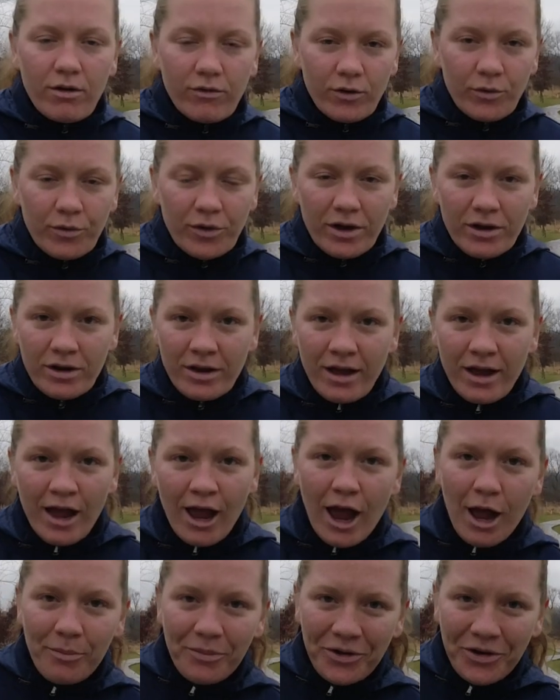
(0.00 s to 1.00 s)
Everyone,
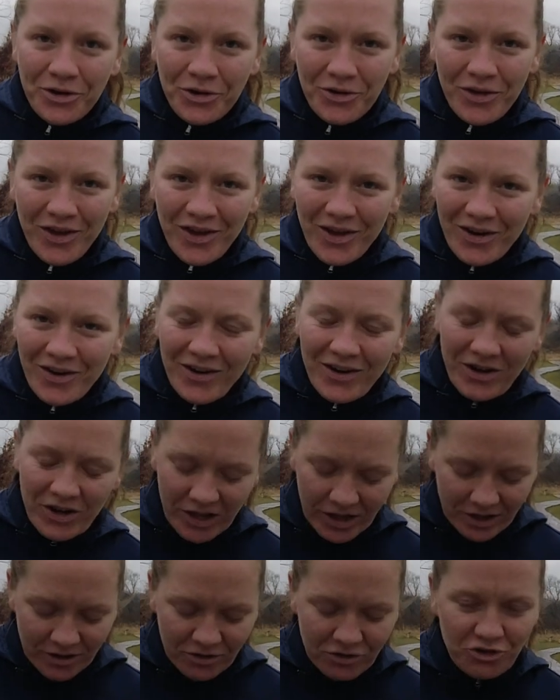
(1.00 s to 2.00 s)
Happy New Year. It
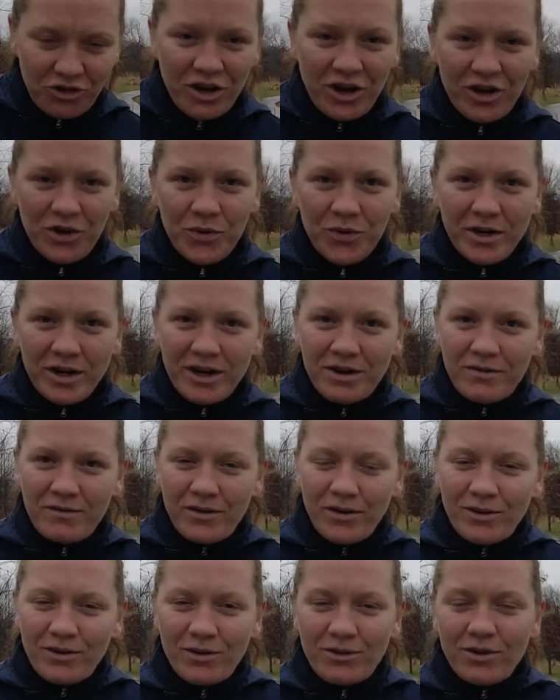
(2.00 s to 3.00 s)
is January
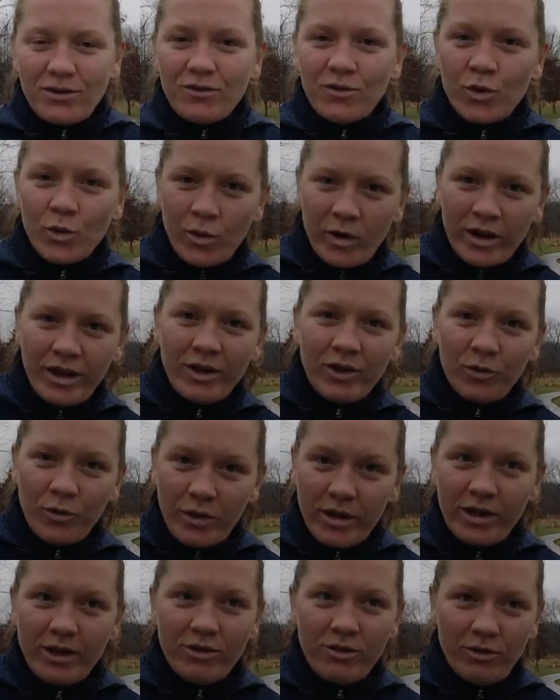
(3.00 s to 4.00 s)
1st of
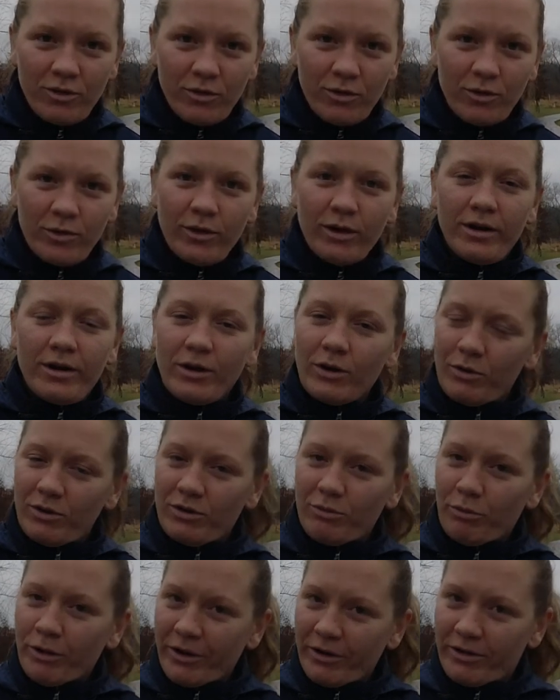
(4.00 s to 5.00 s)
2022. I know
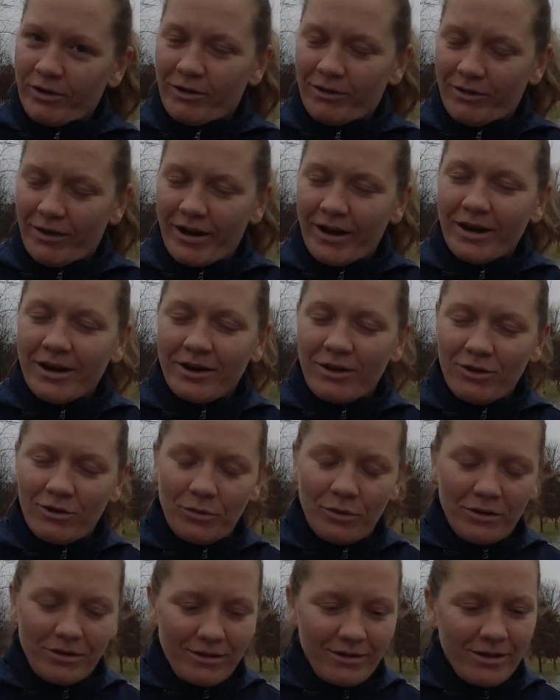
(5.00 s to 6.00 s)
it's weird to say it and it's
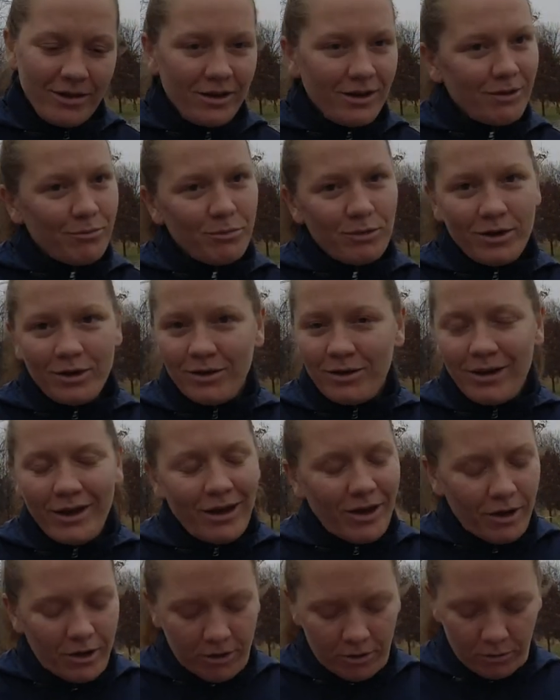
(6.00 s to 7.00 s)
weird to think it, but
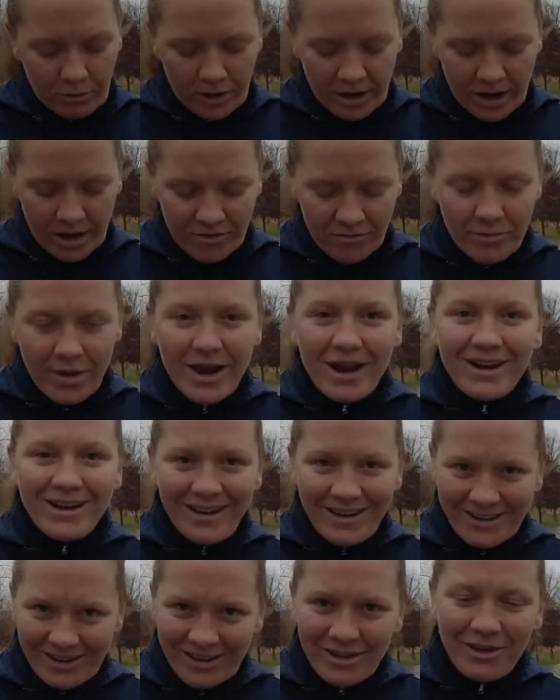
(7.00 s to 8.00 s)
we have made
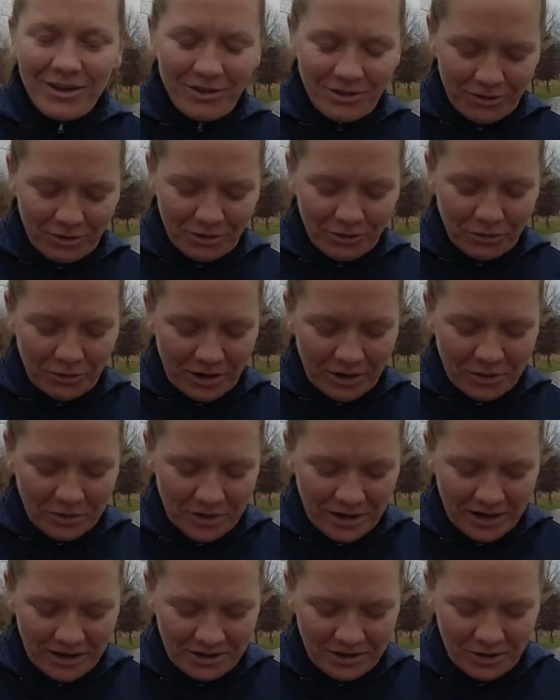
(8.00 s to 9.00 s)
it to
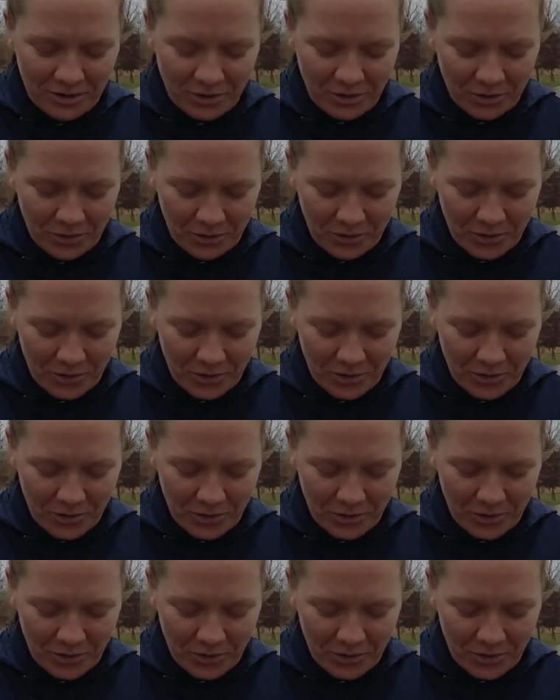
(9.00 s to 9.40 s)
2022.